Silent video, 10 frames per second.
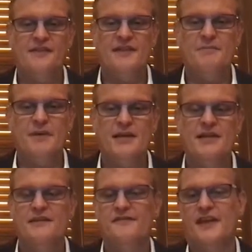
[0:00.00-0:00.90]
the
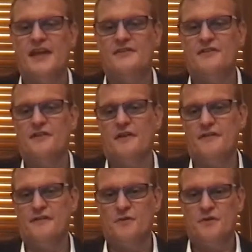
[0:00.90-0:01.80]
ability of financial
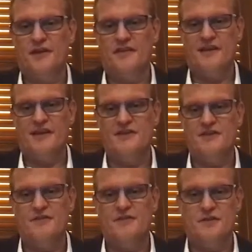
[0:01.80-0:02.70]
services
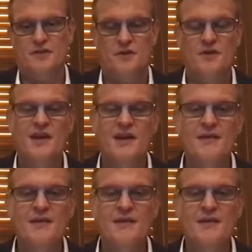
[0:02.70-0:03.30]
organizations to